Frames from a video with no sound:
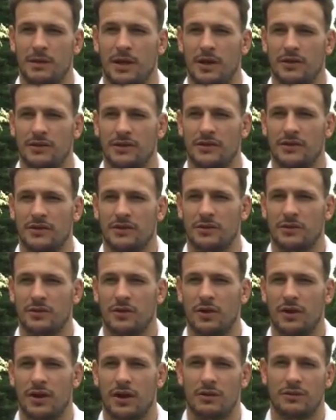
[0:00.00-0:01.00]
You know, I was in the
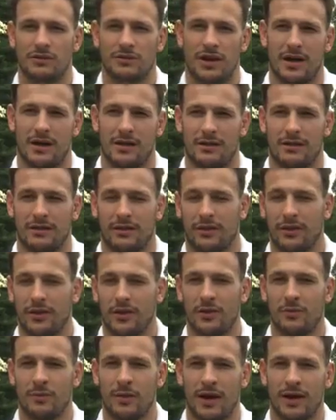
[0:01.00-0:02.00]
squad. I was that
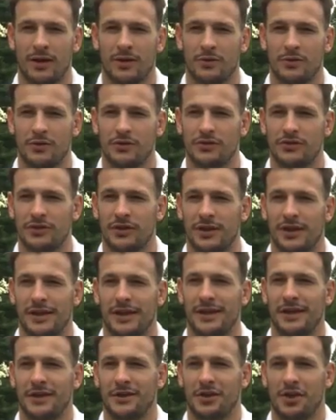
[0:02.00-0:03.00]
third man who was
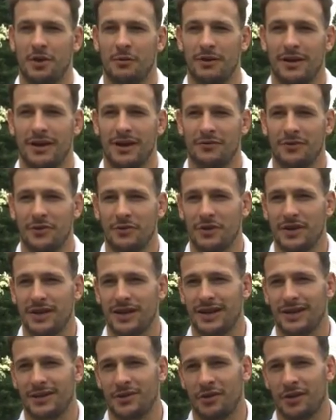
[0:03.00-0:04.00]
coming in every
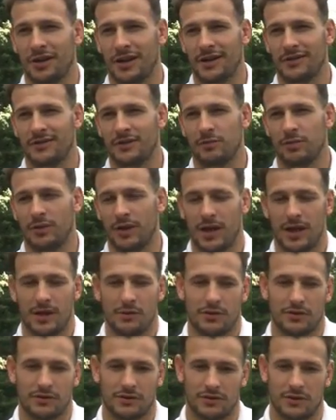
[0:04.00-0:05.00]
week and not getting to
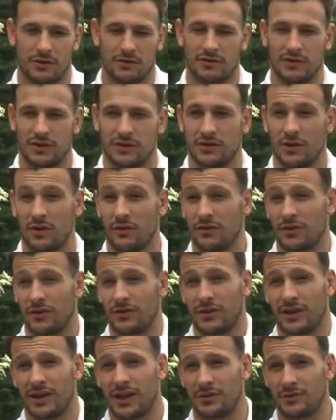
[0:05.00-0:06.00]
play, which is obviously tough
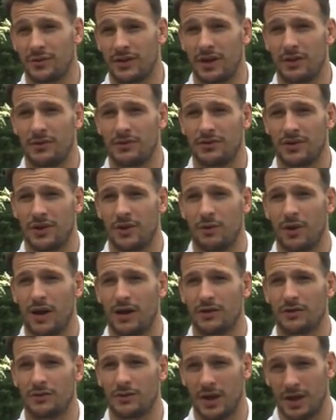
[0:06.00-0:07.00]
because the lads were going so
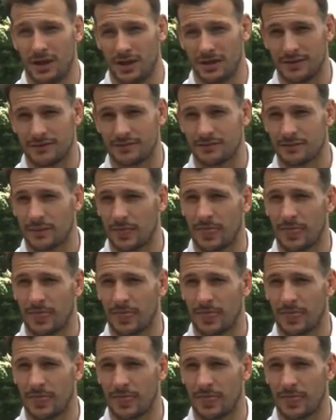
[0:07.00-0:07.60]
well as well. And